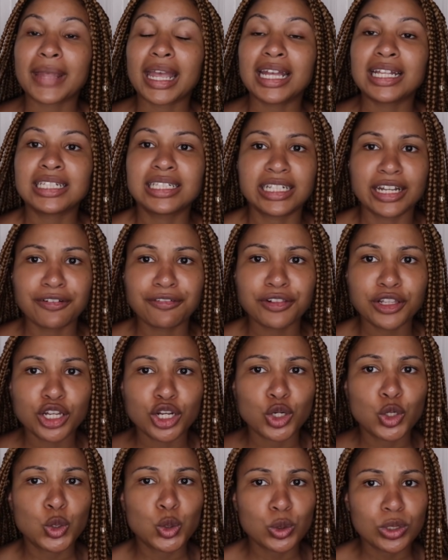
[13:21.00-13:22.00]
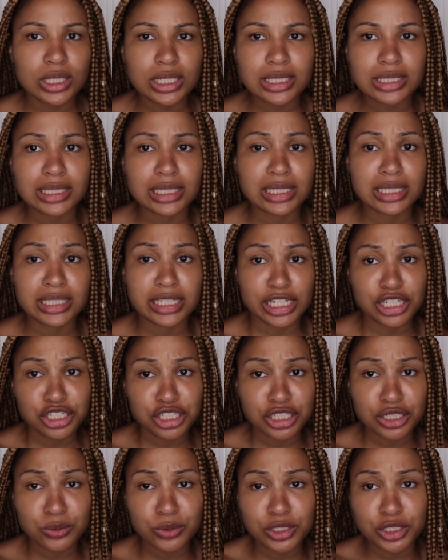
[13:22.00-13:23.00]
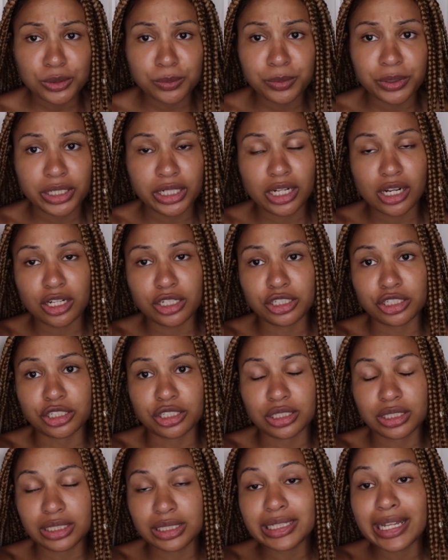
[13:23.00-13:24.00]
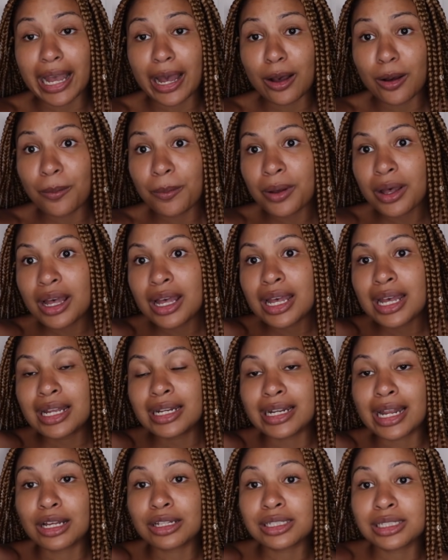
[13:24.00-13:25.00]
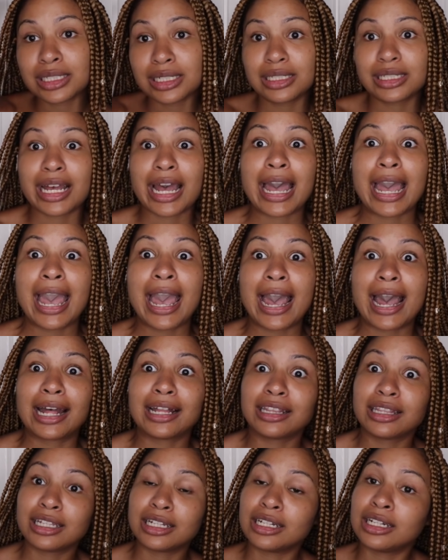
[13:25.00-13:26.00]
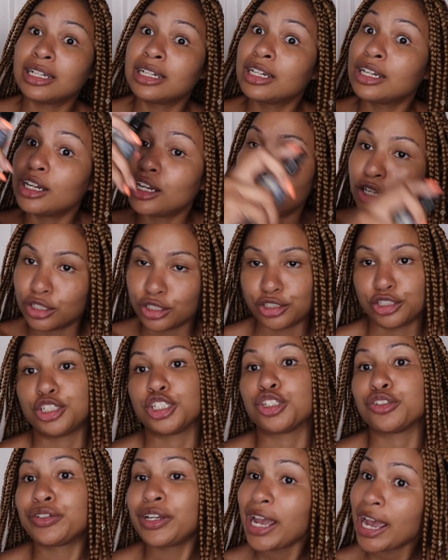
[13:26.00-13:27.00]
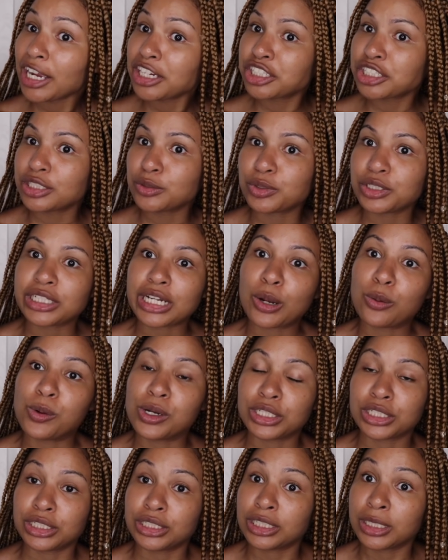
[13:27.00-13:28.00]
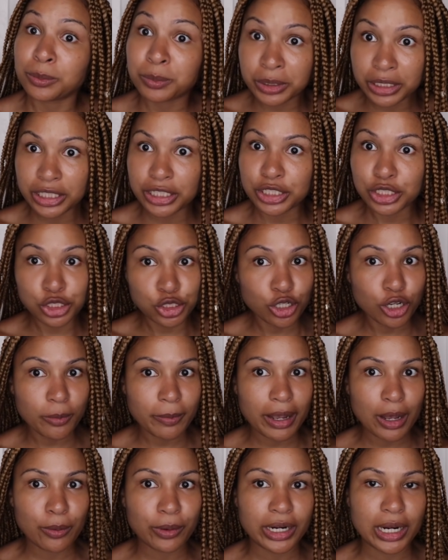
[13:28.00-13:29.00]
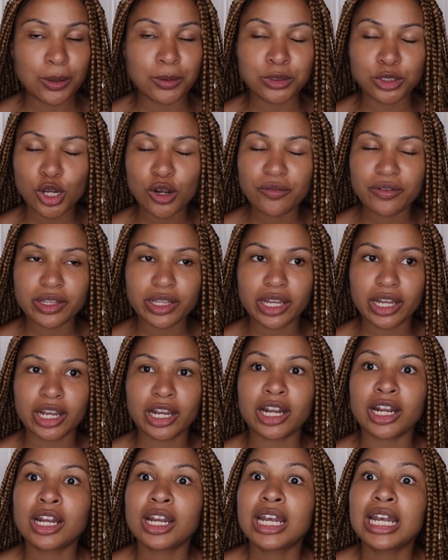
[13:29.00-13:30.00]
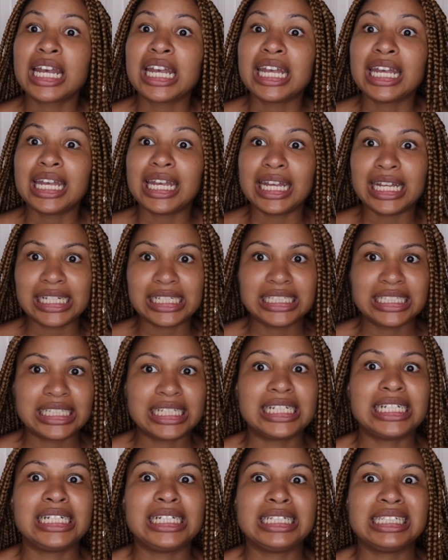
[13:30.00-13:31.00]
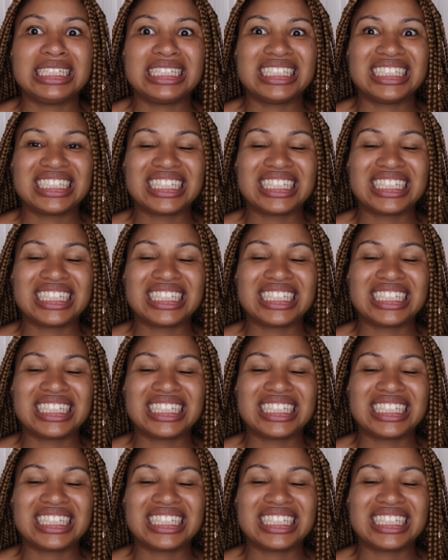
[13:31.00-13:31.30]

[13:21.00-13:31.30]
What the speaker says: it's definitely a cooling sensation when you put it on your scalp. Now, since I had the allergic reaction, which I wasn't completely sure about when I was over there, it did